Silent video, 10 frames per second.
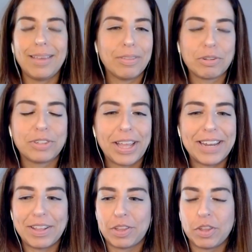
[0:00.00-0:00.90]
and they're selling,
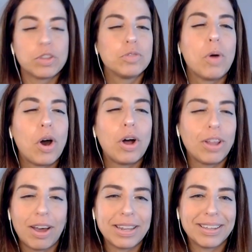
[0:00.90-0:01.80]
and it's just a
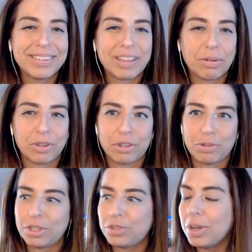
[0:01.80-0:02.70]
small audience that was on
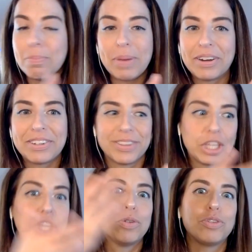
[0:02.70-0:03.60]
Twitch compared to
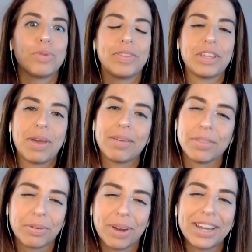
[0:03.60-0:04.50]
the huge one that you have
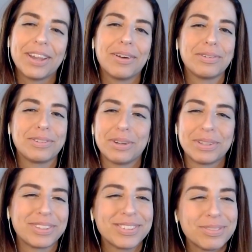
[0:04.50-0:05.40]
on the radio. So
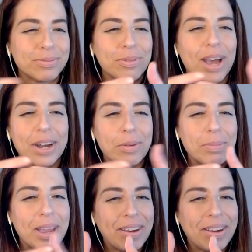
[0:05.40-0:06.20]
it's why don't we